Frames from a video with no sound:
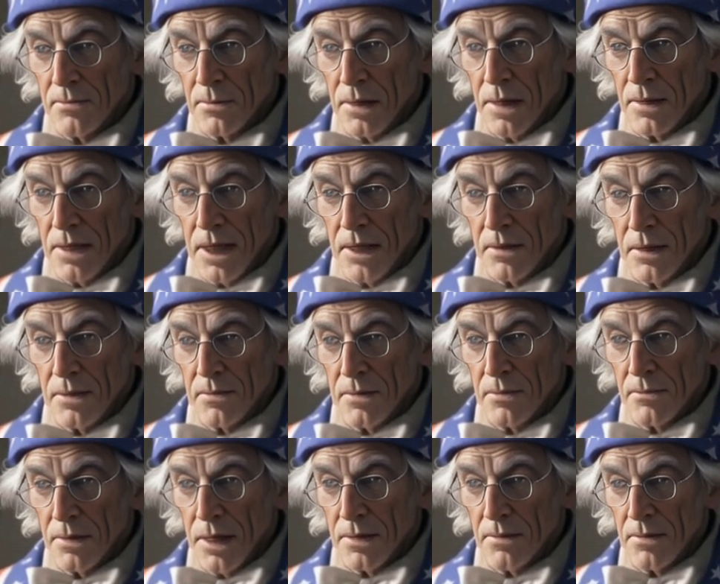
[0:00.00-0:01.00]
one that would
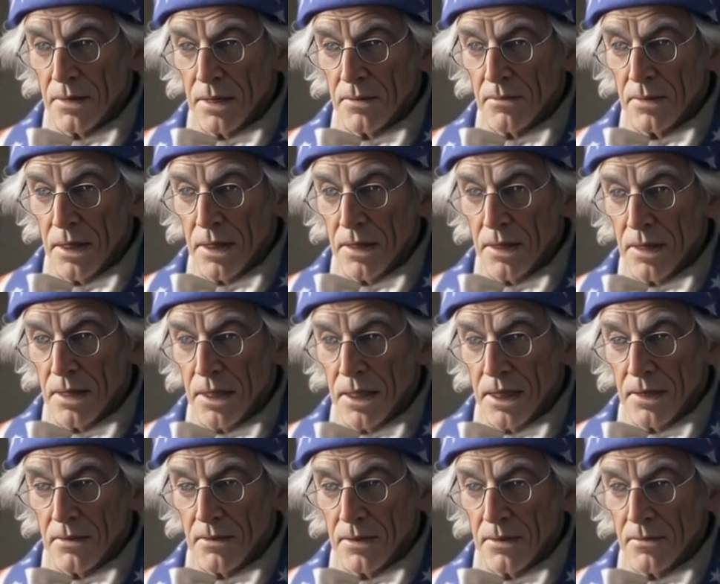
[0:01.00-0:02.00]
promote stability,
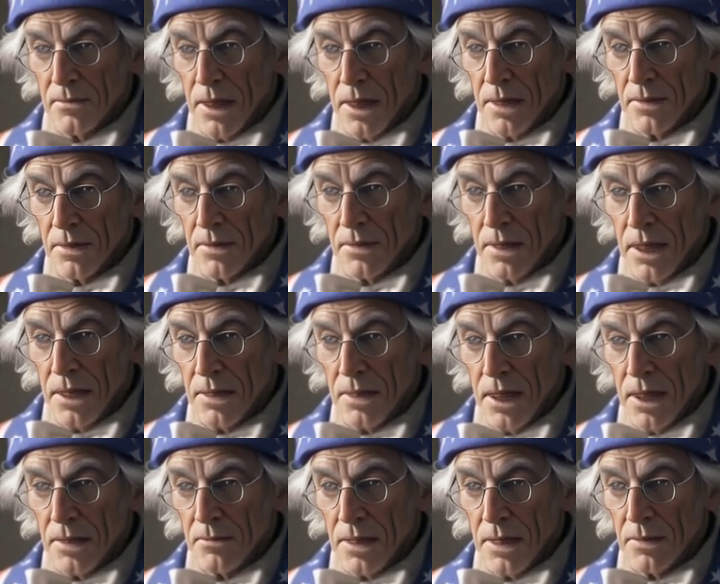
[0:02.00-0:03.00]
foster
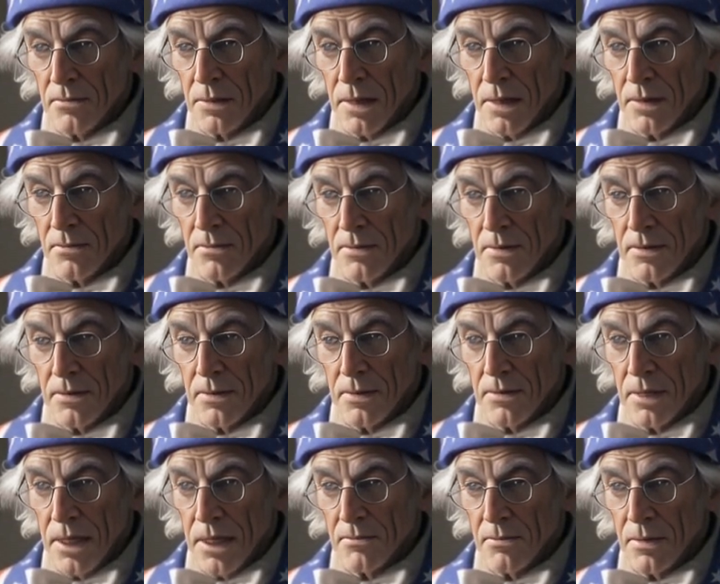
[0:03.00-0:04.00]
economic growth,
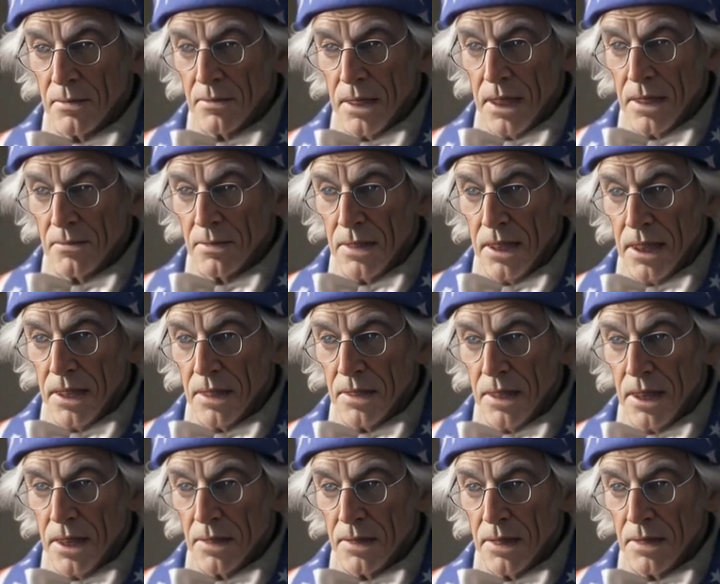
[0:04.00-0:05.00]
and prevent the
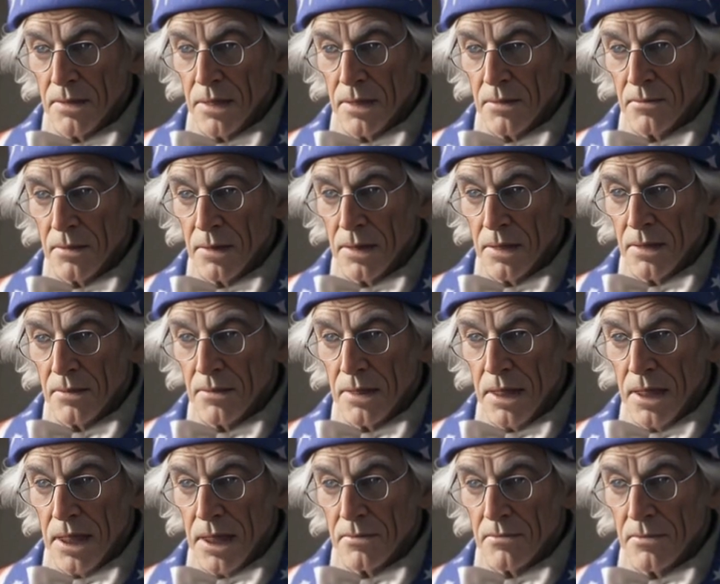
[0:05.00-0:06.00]
economic turmoil that
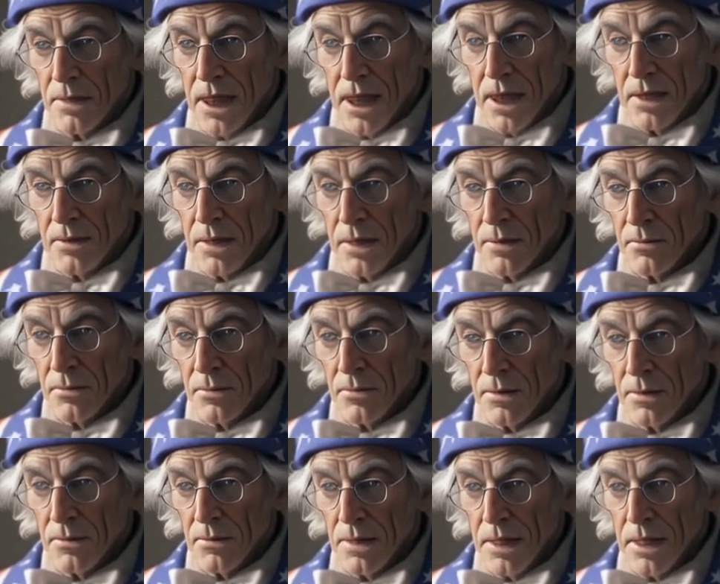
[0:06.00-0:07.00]
had plagued the
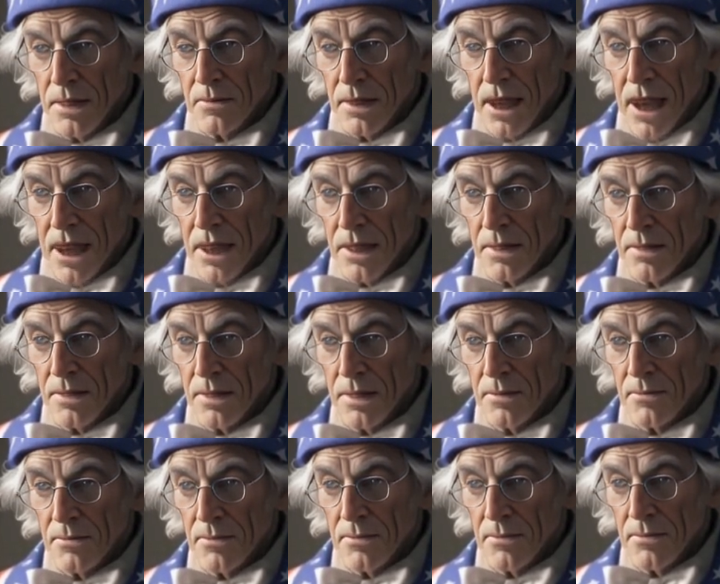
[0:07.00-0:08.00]
world in the past.
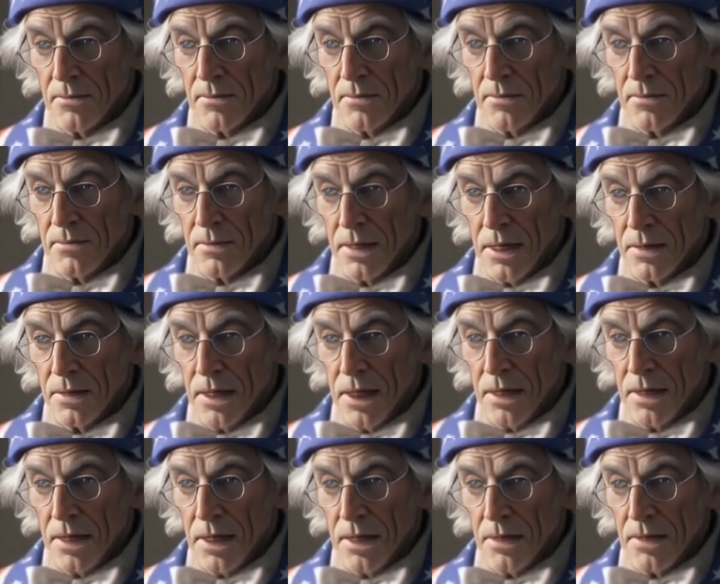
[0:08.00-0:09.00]
The
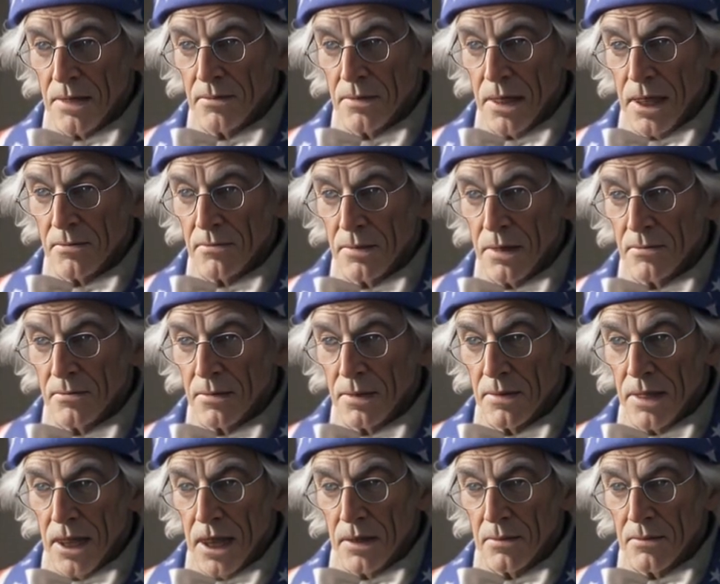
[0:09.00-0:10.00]
delegates grappled
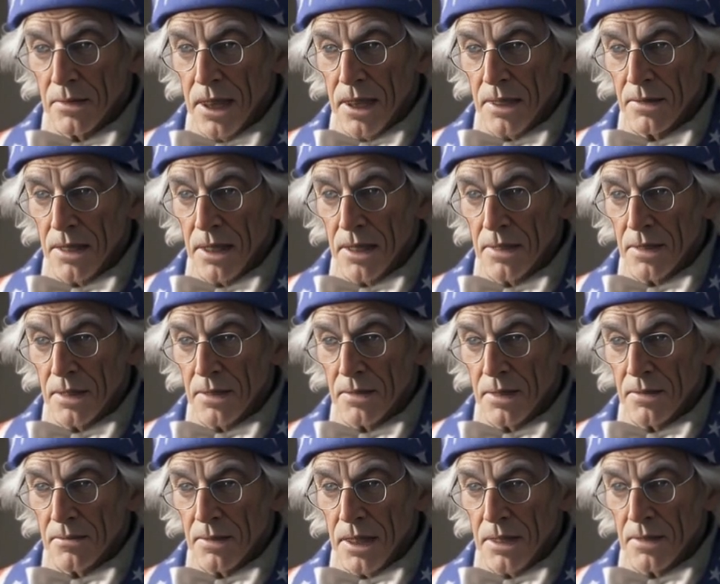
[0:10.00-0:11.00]
with complex issues
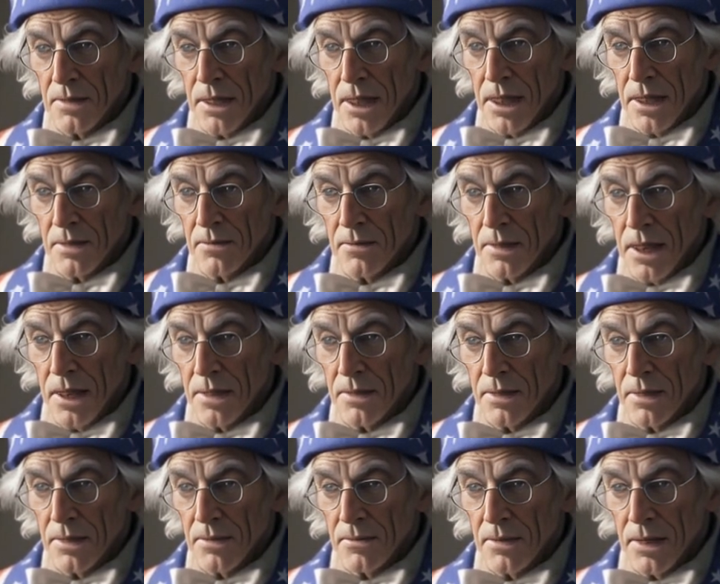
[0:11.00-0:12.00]
of exchange
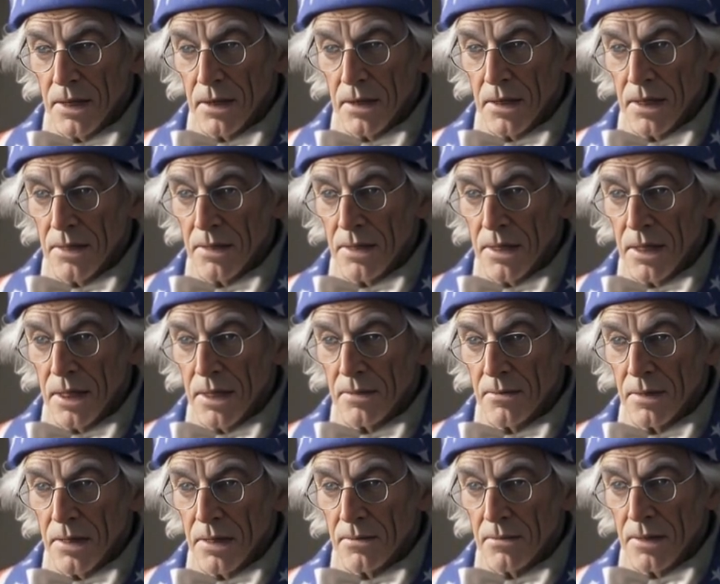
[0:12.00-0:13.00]
rates, currency
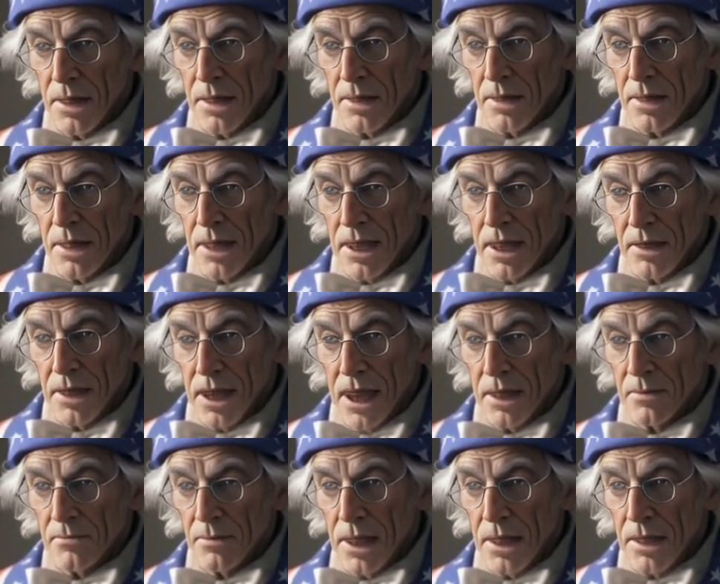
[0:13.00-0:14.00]
convertibility,
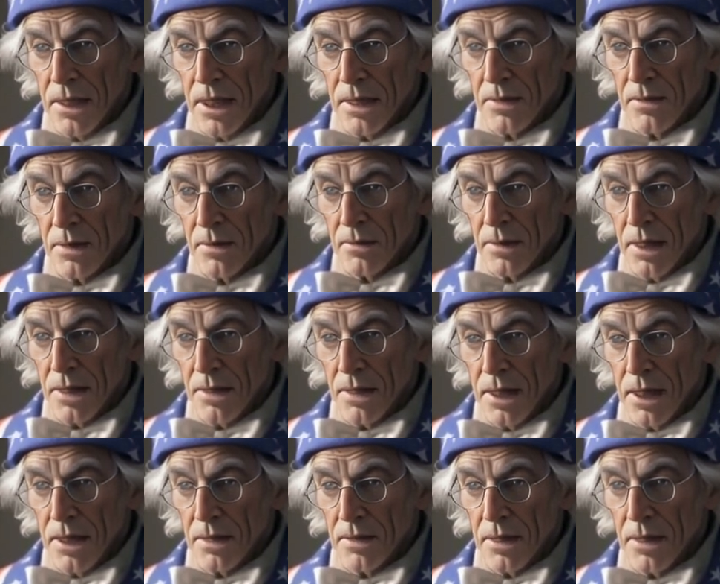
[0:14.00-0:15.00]
and financial
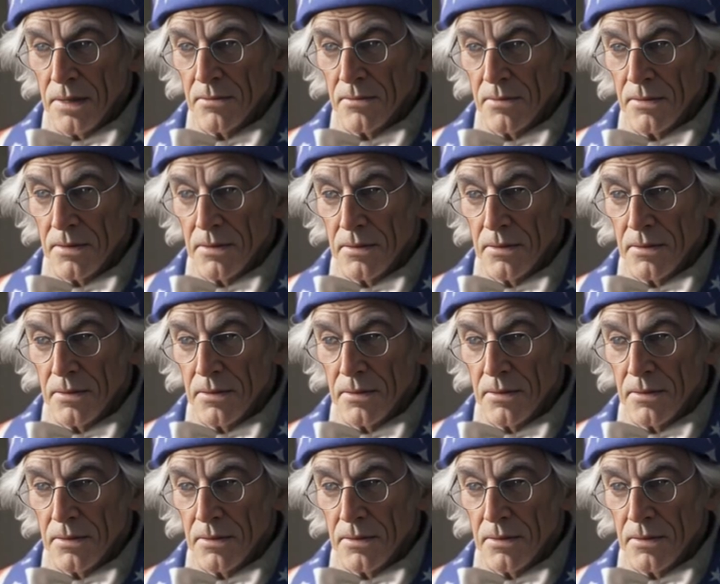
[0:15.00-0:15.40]
regulation.